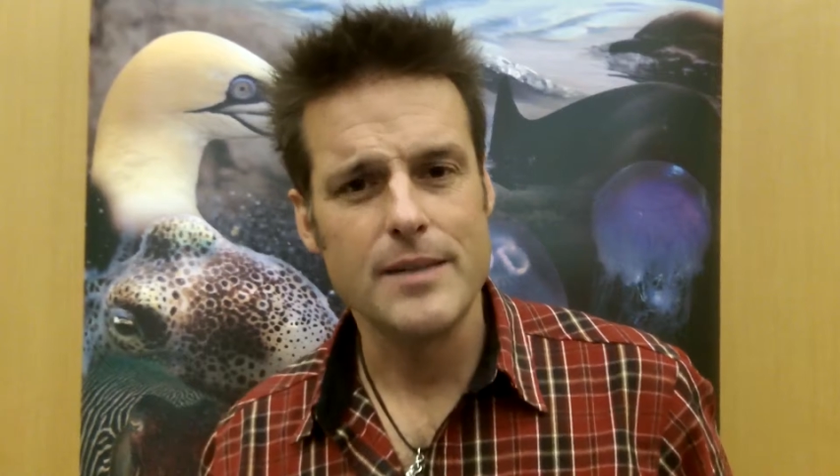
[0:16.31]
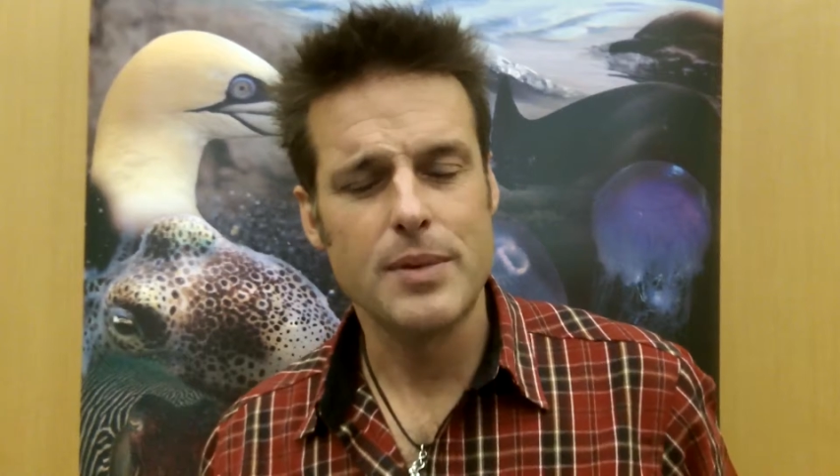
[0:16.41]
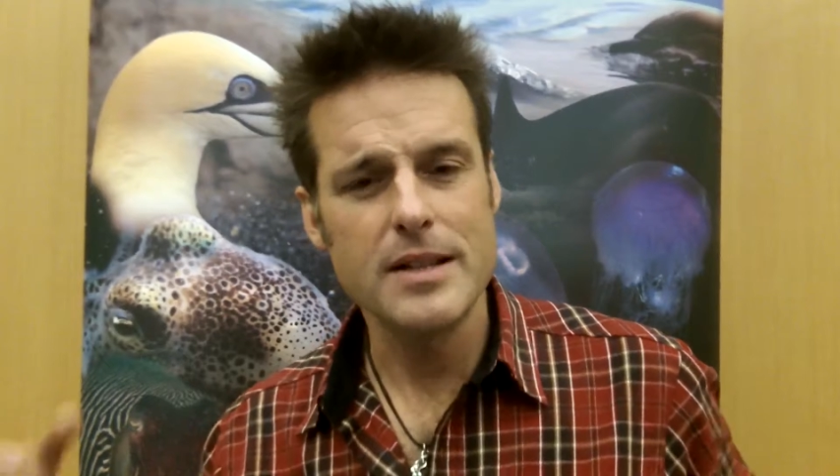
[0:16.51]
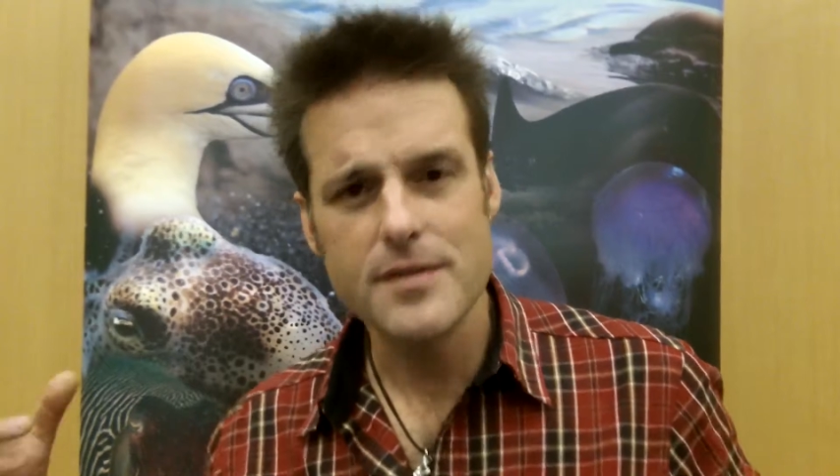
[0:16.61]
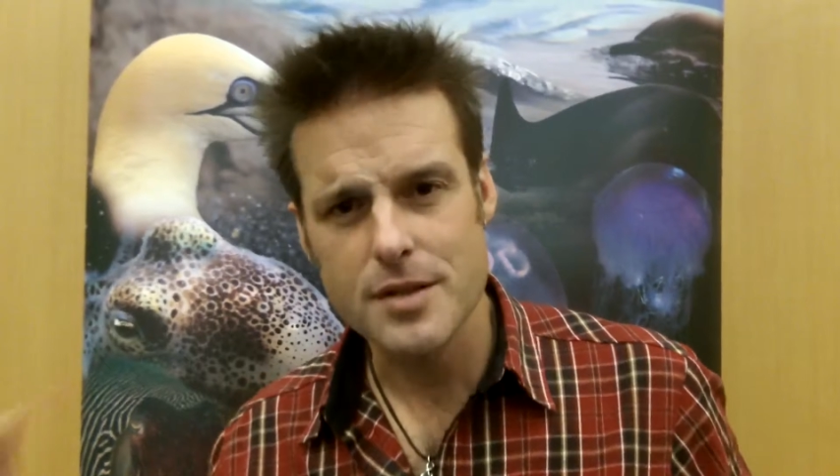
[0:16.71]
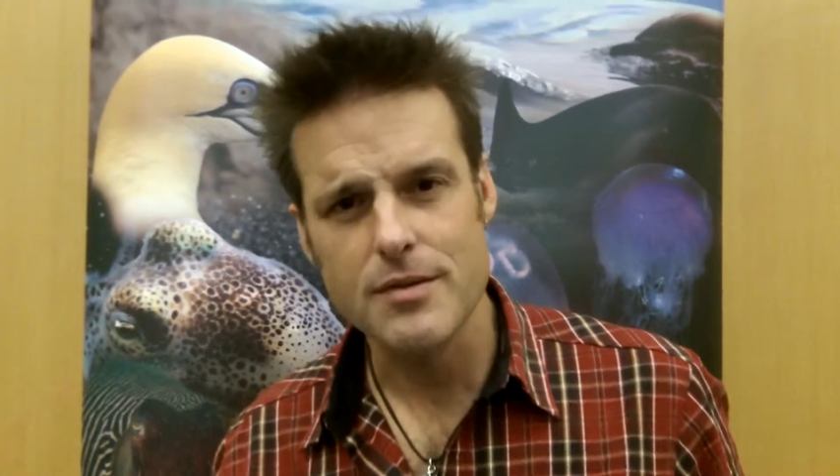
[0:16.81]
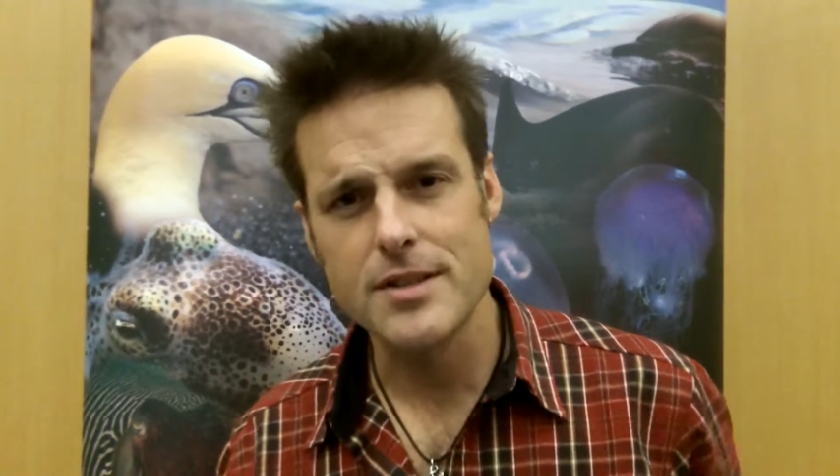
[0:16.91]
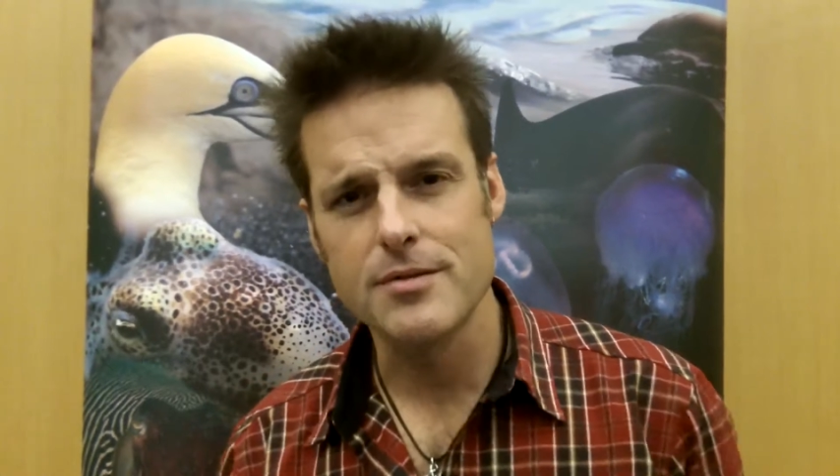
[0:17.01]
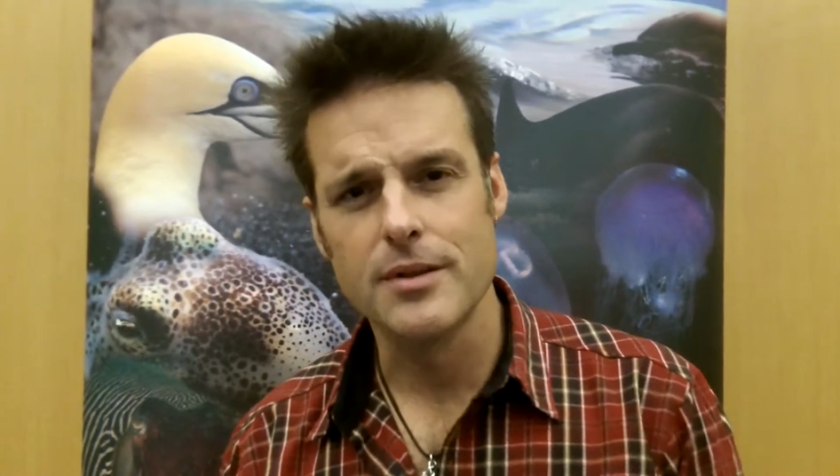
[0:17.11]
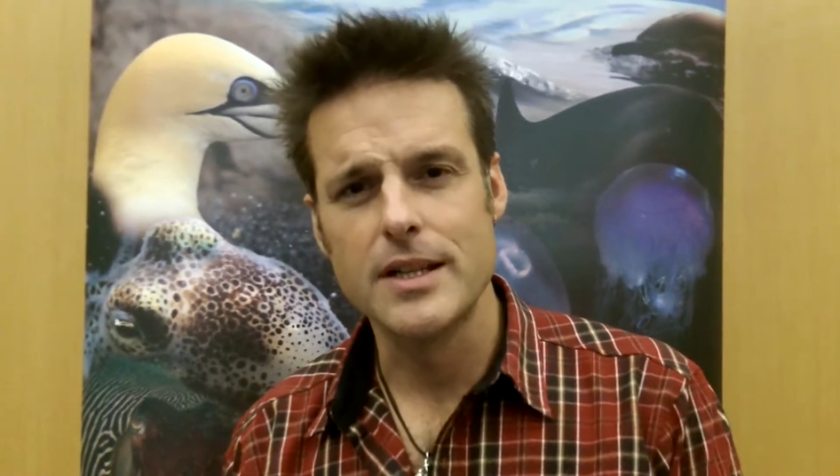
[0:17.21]
plenty of
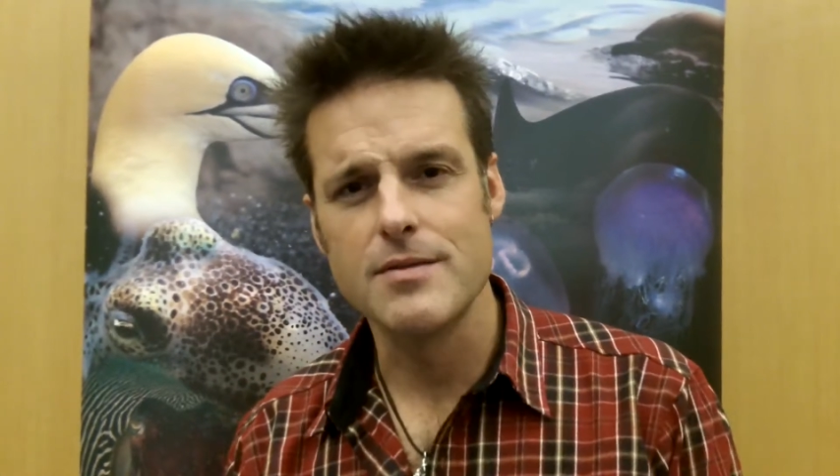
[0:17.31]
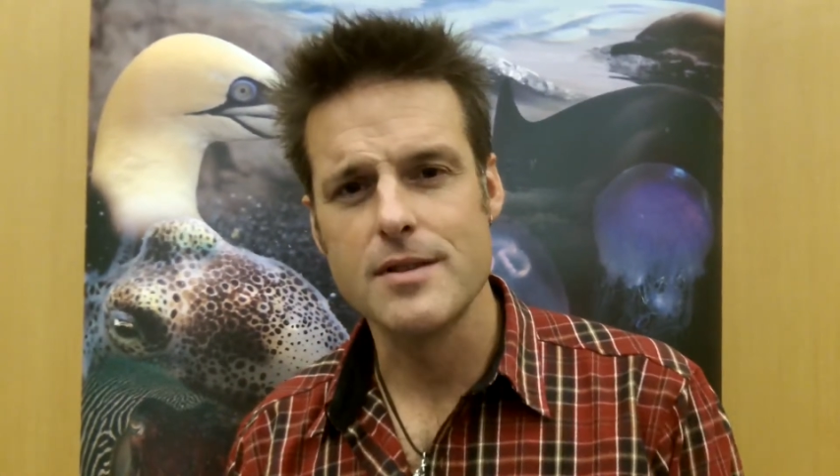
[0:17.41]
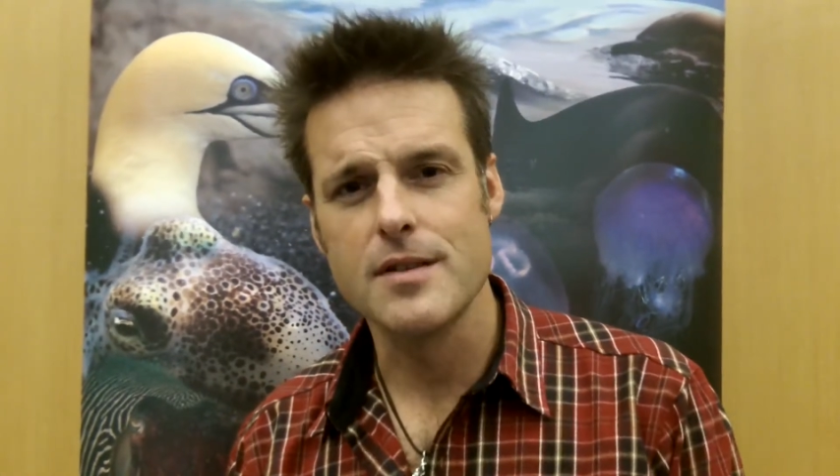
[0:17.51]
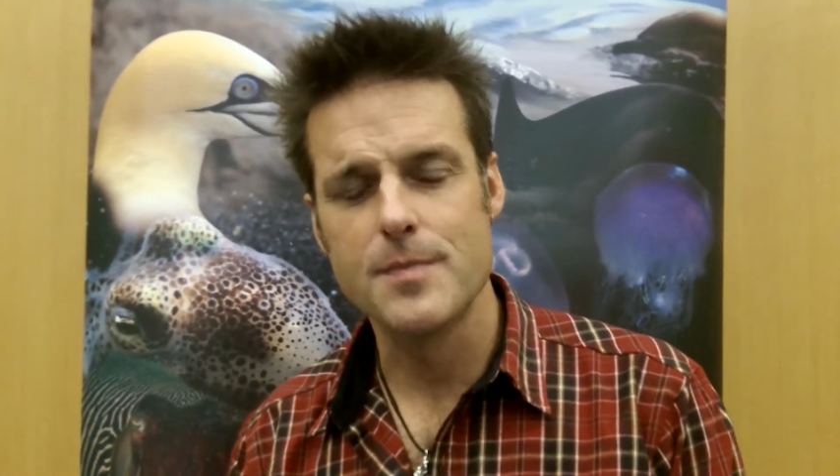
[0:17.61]
terrestrial nature reserves,